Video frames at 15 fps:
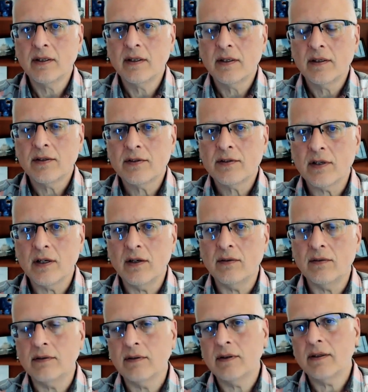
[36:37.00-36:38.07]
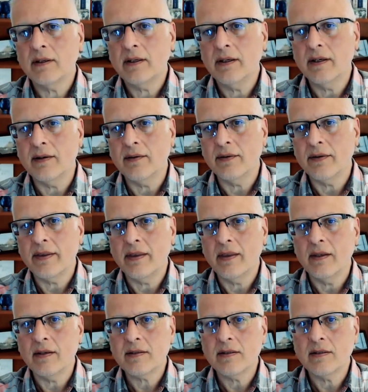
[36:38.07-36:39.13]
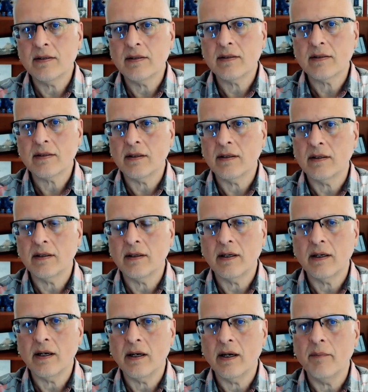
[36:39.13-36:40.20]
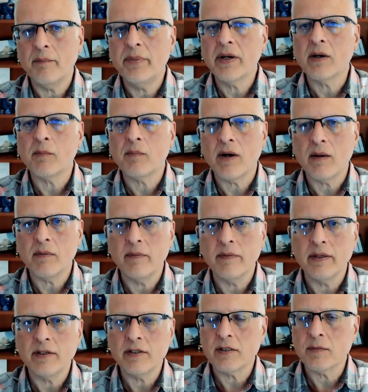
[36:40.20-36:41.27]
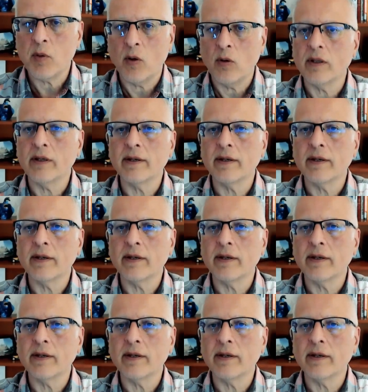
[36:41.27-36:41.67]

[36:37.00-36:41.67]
So, this is a bigger problem than just polling.